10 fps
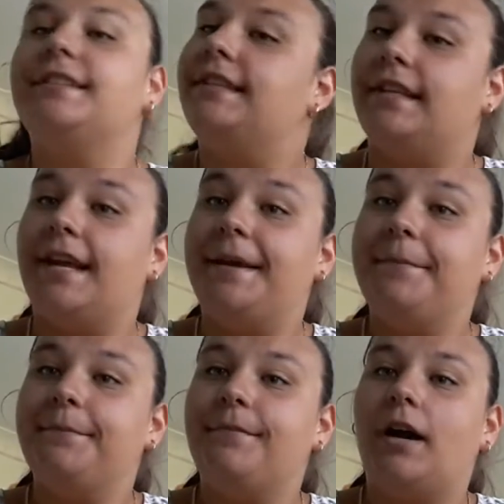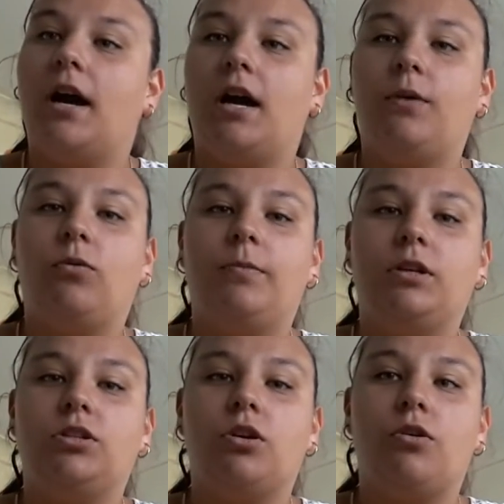Today, I will
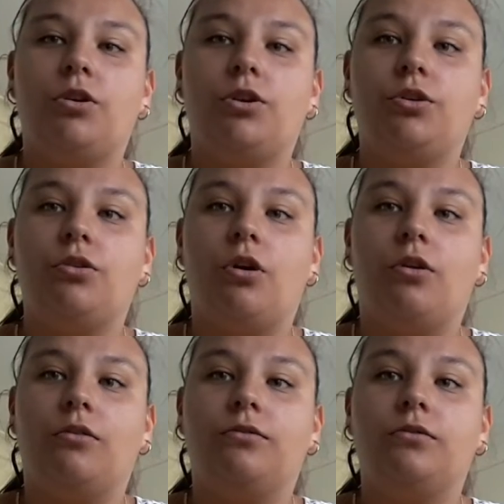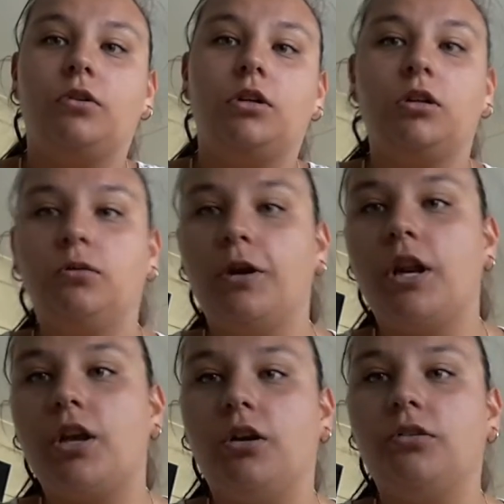be showing you of what
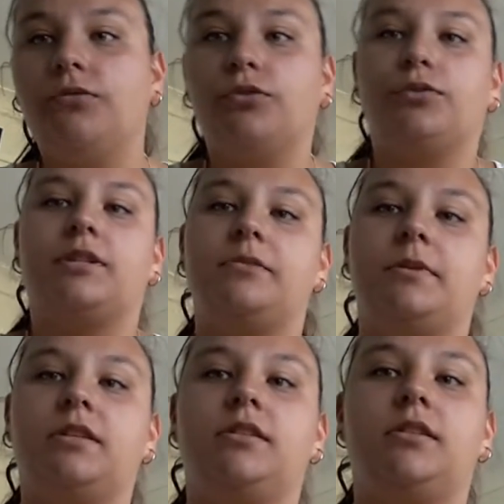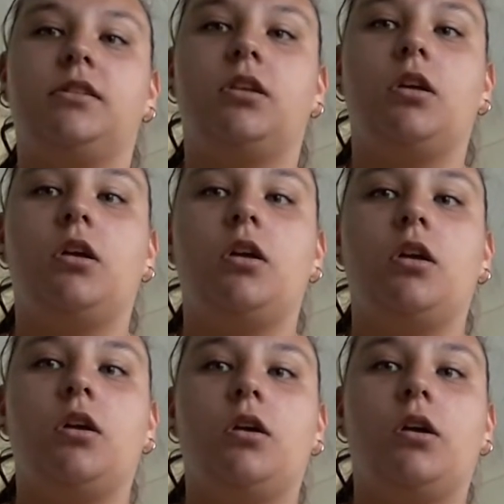I got for Christmas
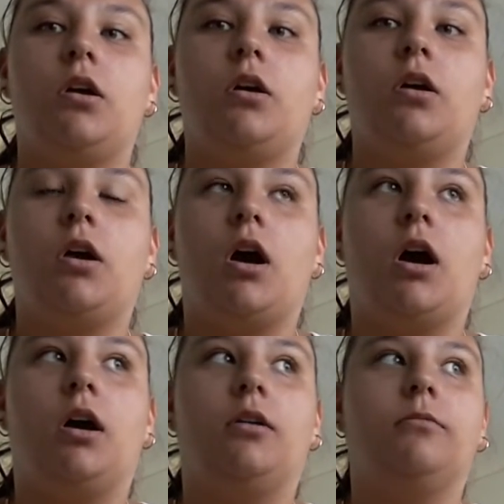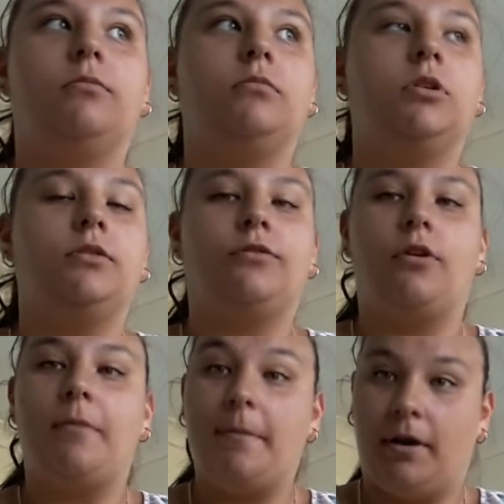um,
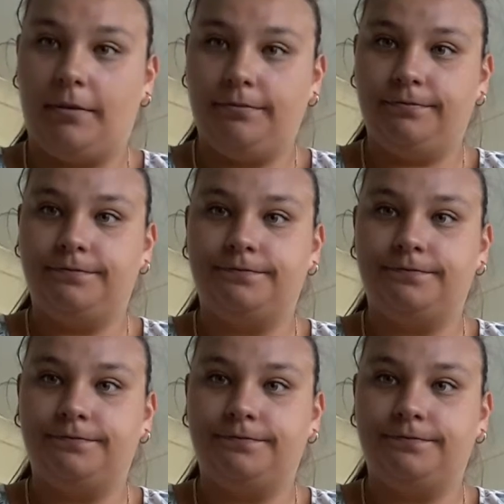from my mum